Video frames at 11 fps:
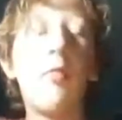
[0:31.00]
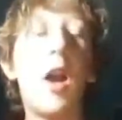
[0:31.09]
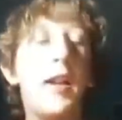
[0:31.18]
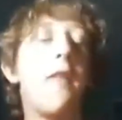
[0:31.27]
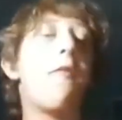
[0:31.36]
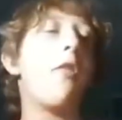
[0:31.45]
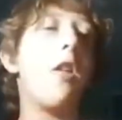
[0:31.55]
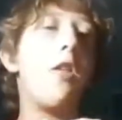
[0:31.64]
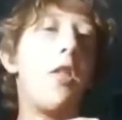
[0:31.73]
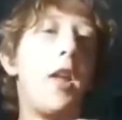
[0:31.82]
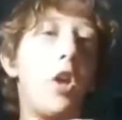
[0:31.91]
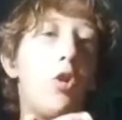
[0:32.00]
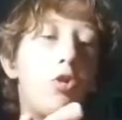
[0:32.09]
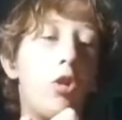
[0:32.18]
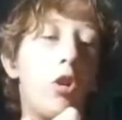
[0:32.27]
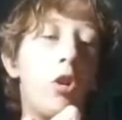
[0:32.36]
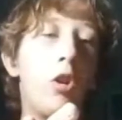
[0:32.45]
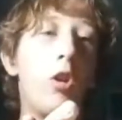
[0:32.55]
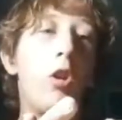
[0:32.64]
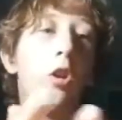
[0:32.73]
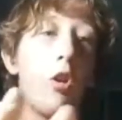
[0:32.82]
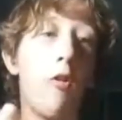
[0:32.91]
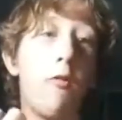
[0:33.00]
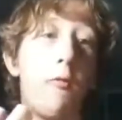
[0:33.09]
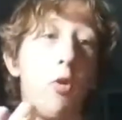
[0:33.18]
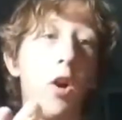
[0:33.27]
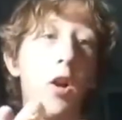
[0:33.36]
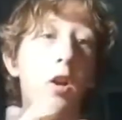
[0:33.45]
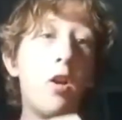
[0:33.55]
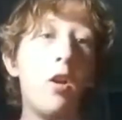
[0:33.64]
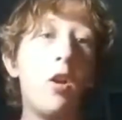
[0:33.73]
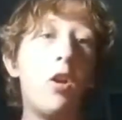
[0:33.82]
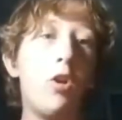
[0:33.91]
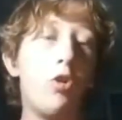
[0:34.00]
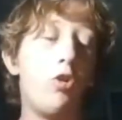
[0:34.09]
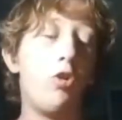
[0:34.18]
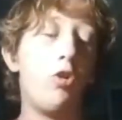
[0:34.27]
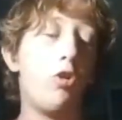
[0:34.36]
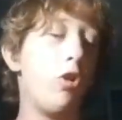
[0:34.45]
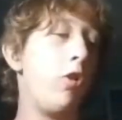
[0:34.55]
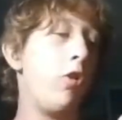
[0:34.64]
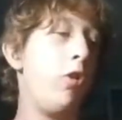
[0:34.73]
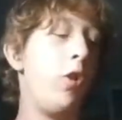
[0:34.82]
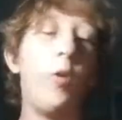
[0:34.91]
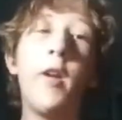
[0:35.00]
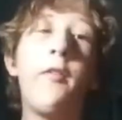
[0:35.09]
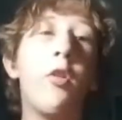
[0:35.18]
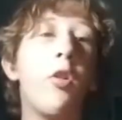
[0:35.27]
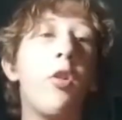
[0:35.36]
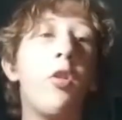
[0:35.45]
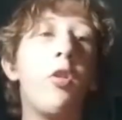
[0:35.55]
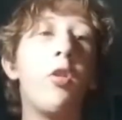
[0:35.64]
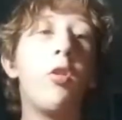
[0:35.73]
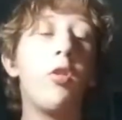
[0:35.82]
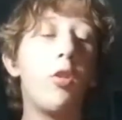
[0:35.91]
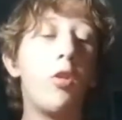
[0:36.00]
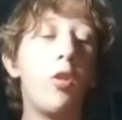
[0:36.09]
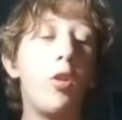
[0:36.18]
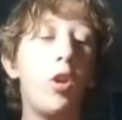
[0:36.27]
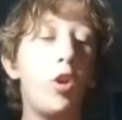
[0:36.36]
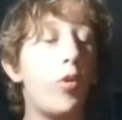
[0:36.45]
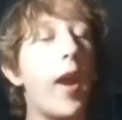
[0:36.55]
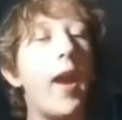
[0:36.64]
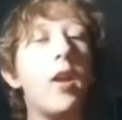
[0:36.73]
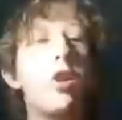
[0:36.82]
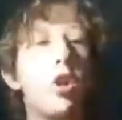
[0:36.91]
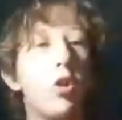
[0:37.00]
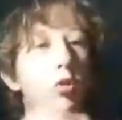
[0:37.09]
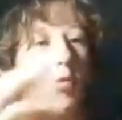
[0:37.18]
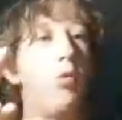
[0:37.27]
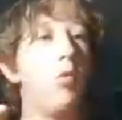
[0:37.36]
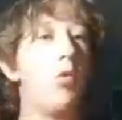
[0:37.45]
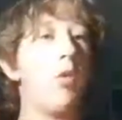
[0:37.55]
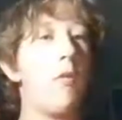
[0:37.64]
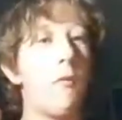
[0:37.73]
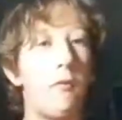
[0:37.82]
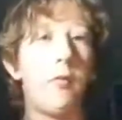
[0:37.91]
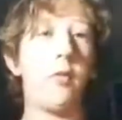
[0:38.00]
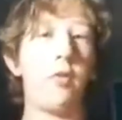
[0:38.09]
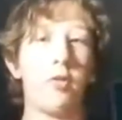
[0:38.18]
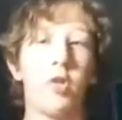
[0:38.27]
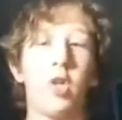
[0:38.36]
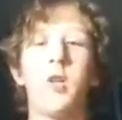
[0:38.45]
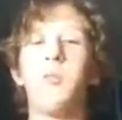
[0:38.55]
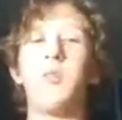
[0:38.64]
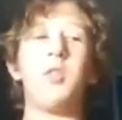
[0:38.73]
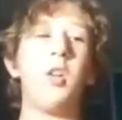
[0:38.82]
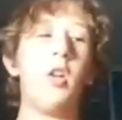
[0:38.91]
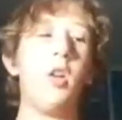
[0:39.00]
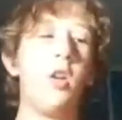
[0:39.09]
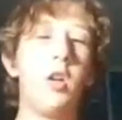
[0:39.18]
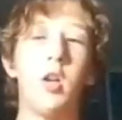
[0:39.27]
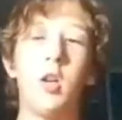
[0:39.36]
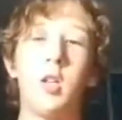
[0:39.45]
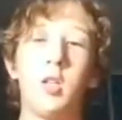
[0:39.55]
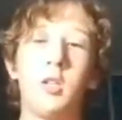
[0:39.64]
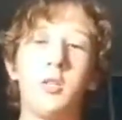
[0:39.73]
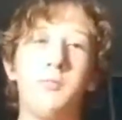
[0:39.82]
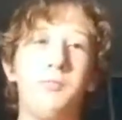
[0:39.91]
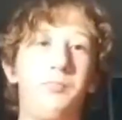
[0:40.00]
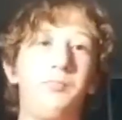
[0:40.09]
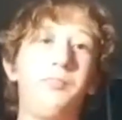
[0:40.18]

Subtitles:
I definitely think you should go for it. You should do whatever you can to fulfill your dreams. Uh,